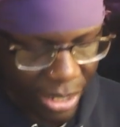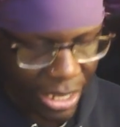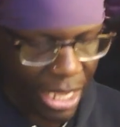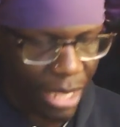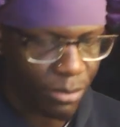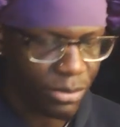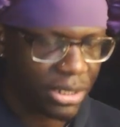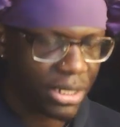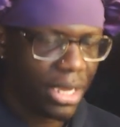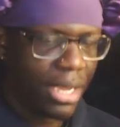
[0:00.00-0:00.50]

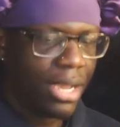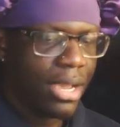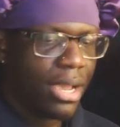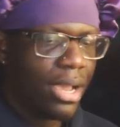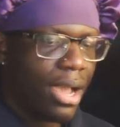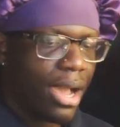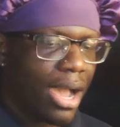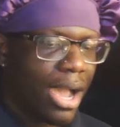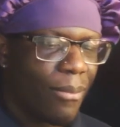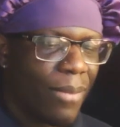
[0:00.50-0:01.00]
games?
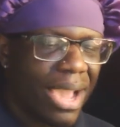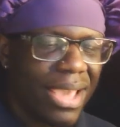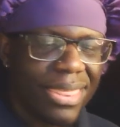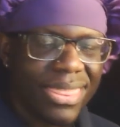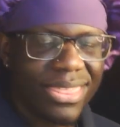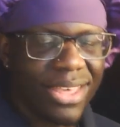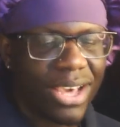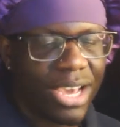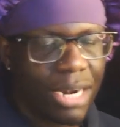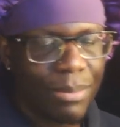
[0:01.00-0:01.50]
I
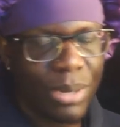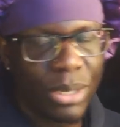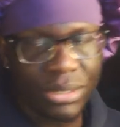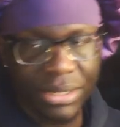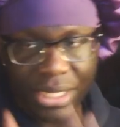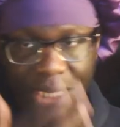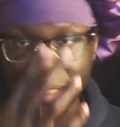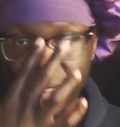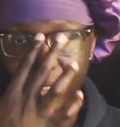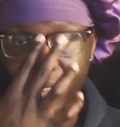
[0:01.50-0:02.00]
thought about
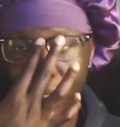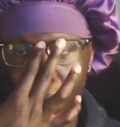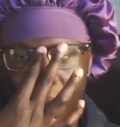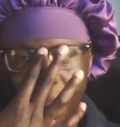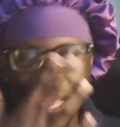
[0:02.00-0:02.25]
this.